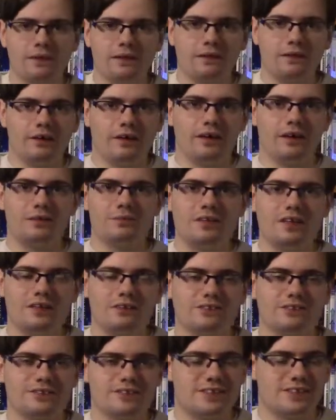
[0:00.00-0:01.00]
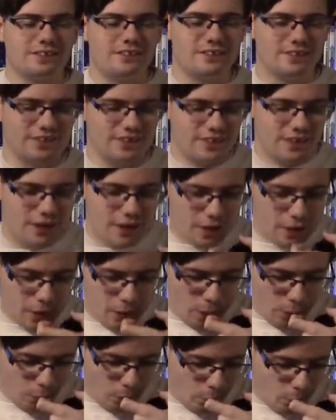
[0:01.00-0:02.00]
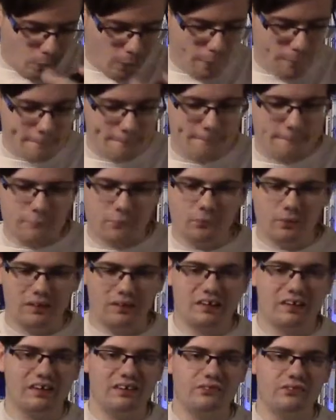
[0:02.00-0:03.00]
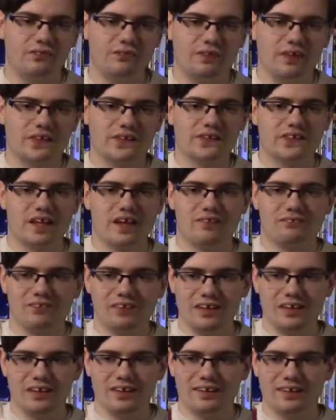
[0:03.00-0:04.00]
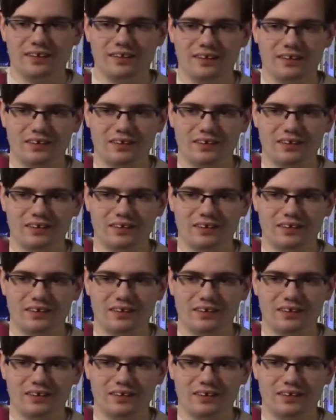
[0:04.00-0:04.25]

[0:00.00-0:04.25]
ought to be interesting to see what kind of events that we